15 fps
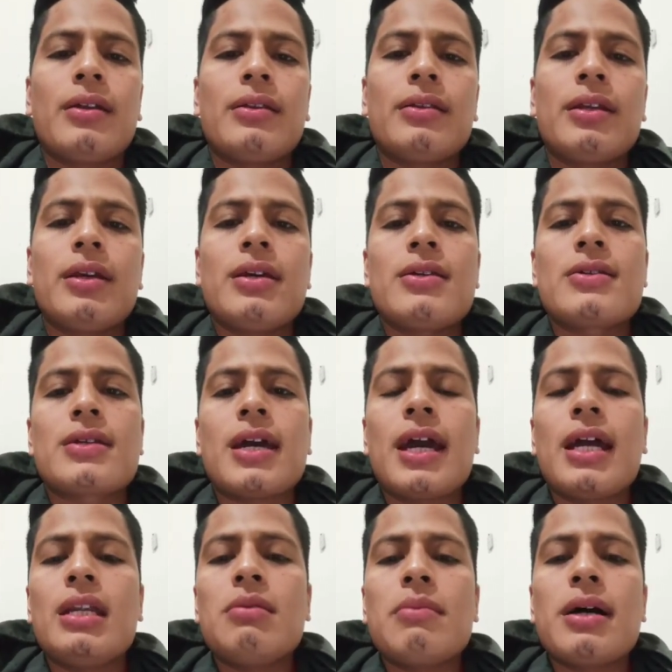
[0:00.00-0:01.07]
These
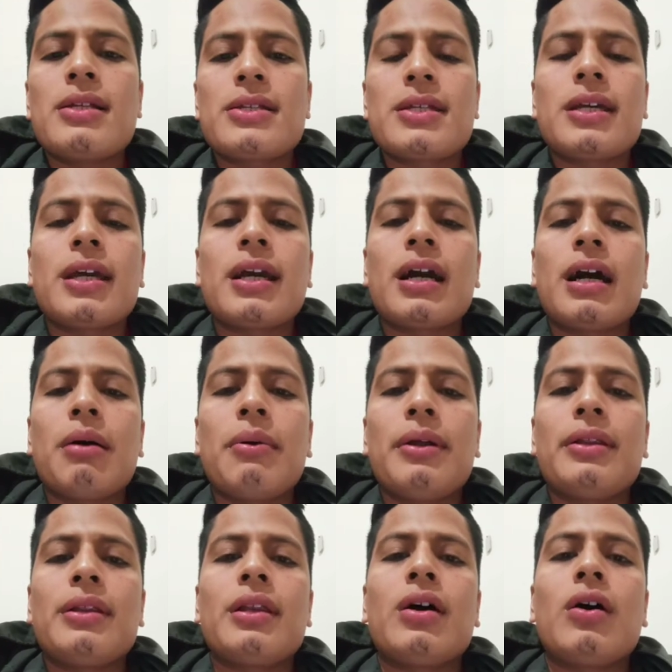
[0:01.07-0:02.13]
animals
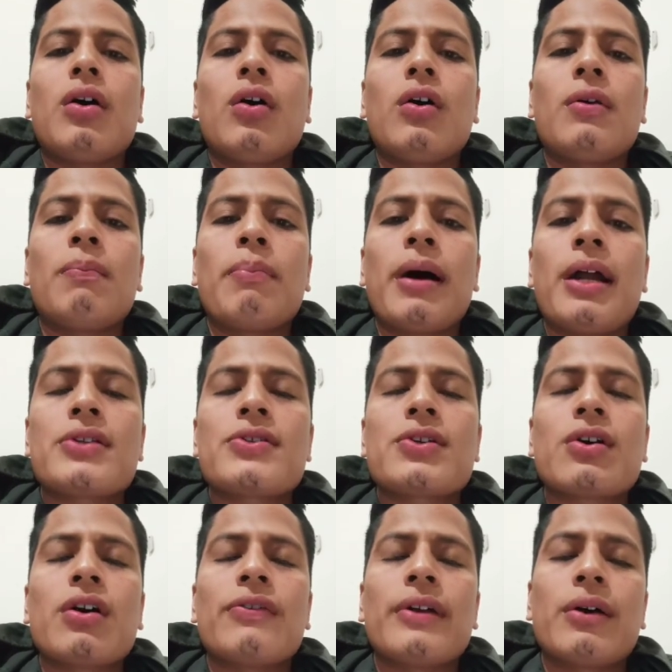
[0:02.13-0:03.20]
inhabit all parts
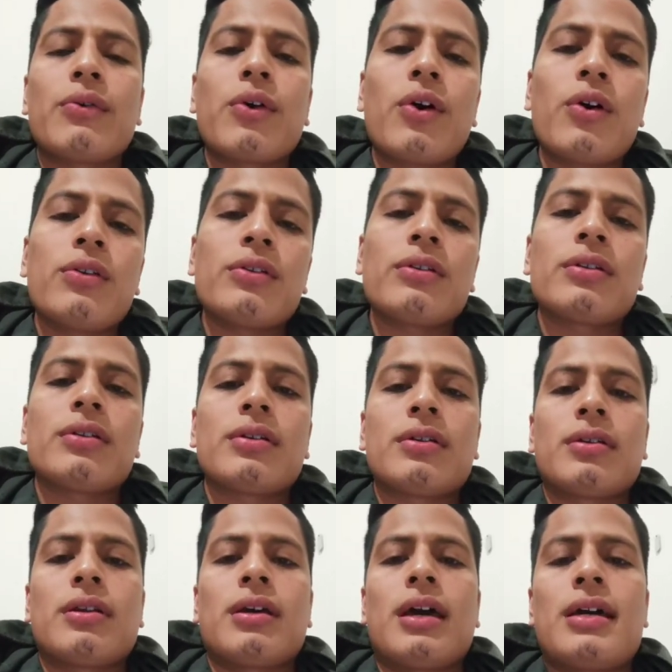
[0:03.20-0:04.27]
of the world,
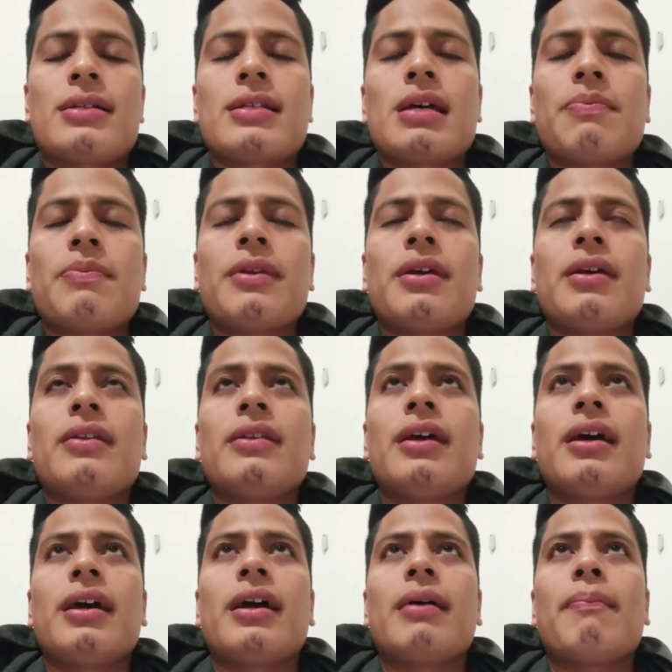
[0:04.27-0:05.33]
except in
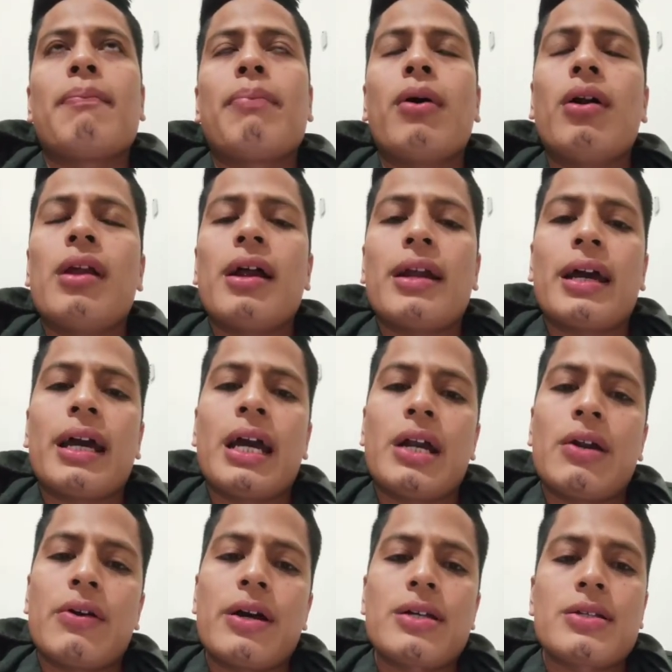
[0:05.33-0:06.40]
the polar
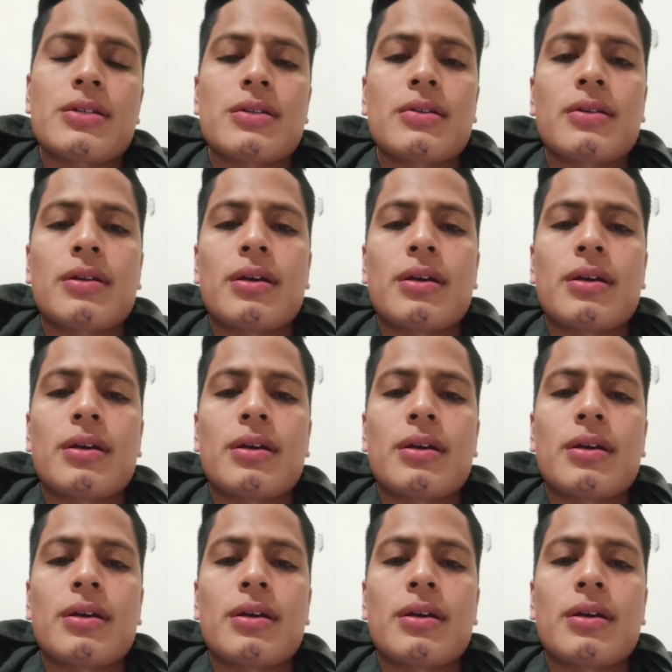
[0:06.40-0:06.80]
areas.